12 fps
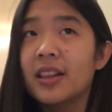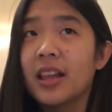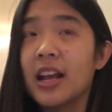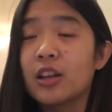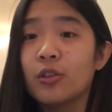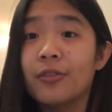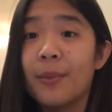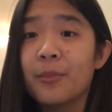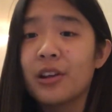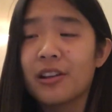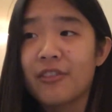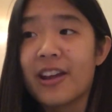in
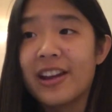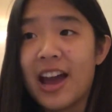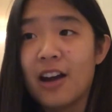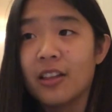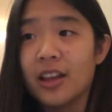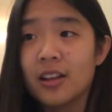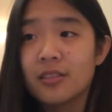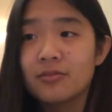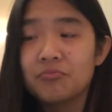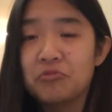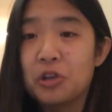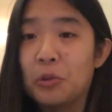November, and I ran out
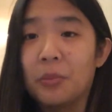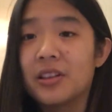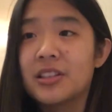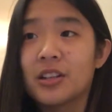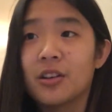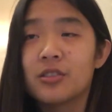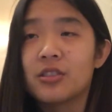2 months ago.